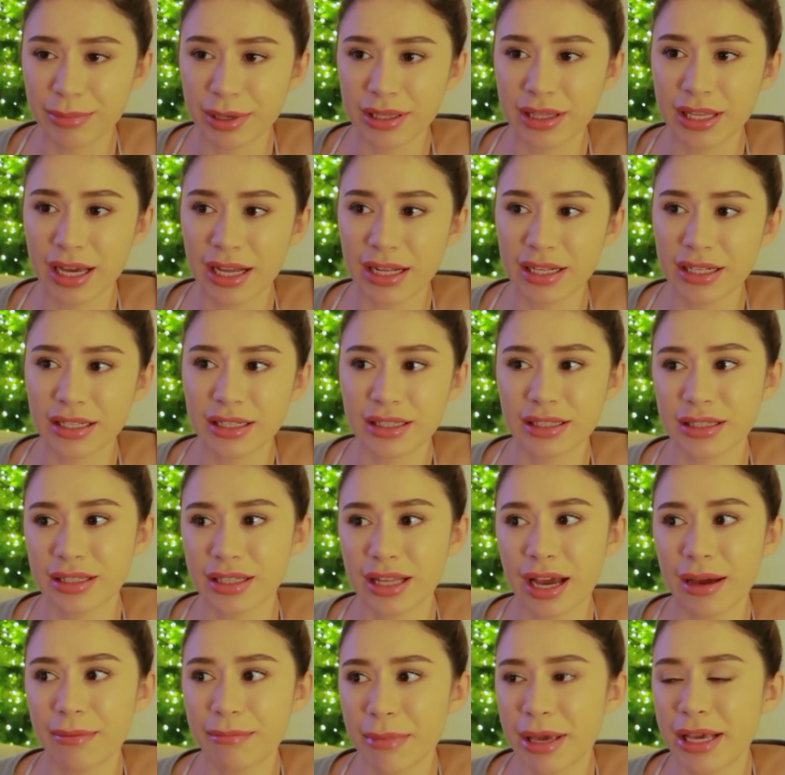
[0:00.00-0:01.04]
But
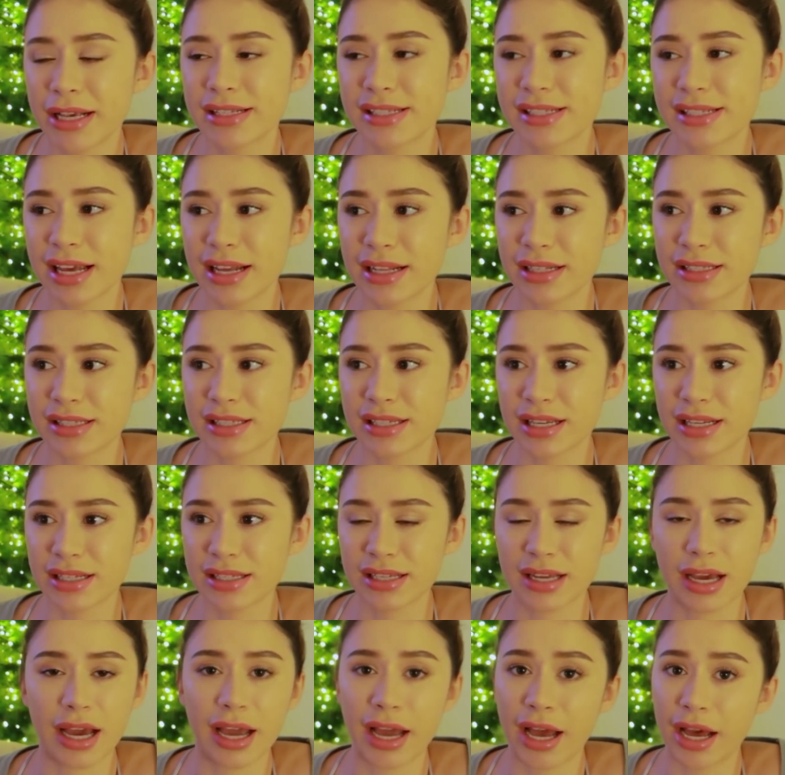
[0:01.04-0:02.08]
that makes sense
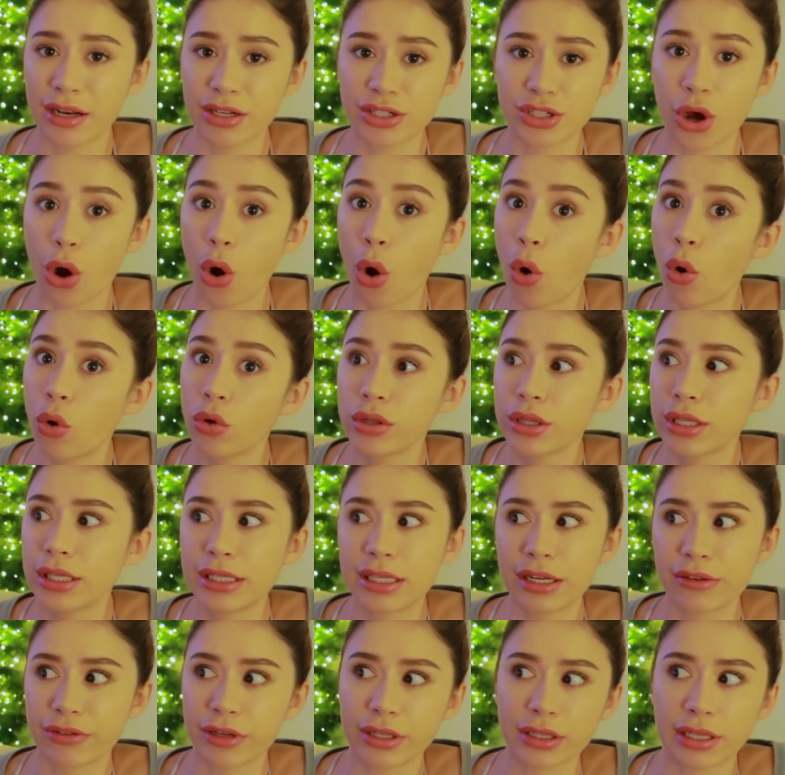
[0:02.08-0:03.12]
because I had a totally
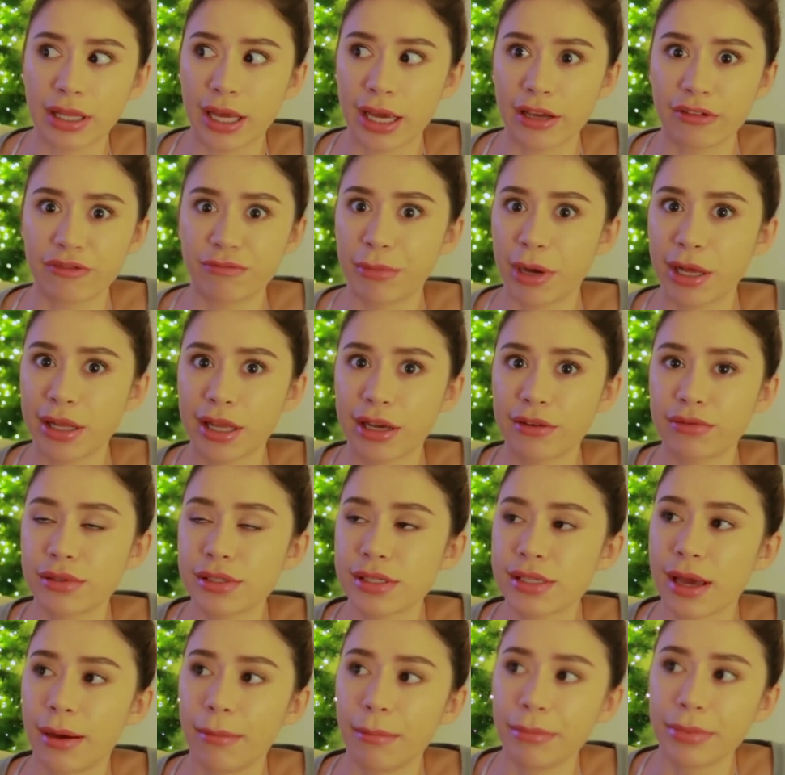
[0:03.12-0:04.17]
different life. My life
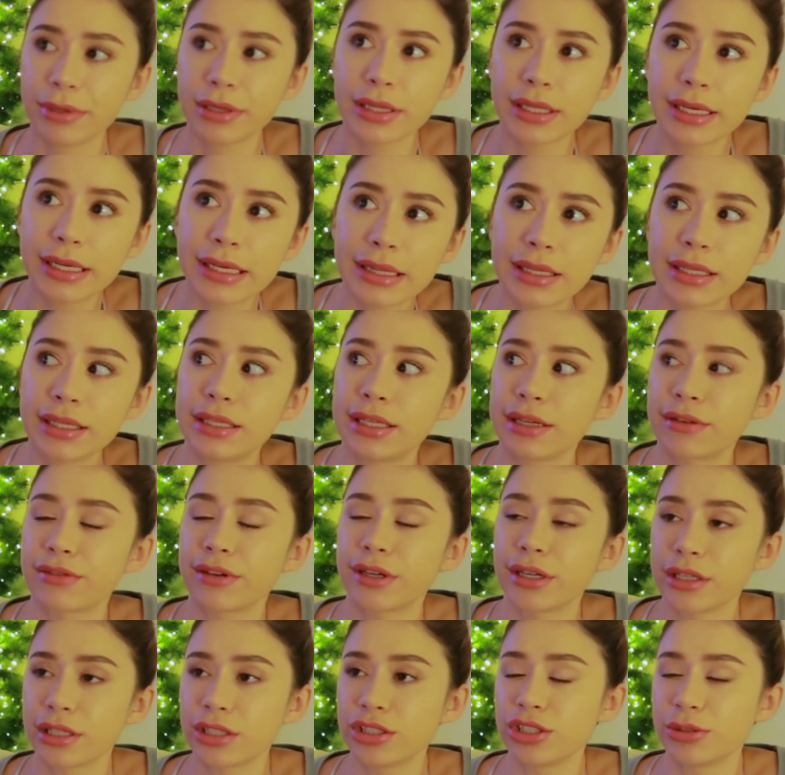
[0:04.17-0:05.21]
was completely
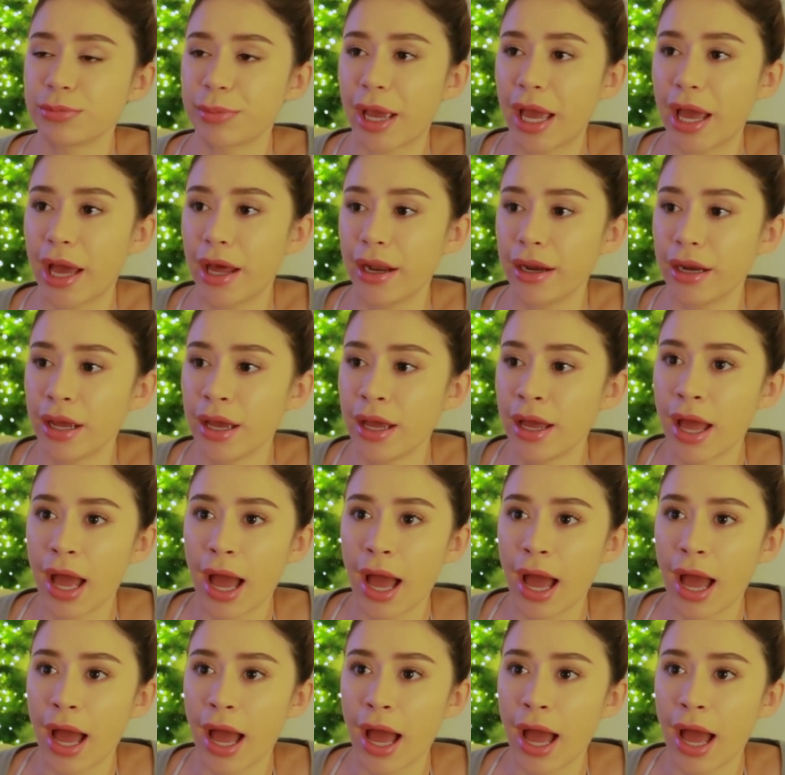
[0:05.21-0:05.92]
different in Japan.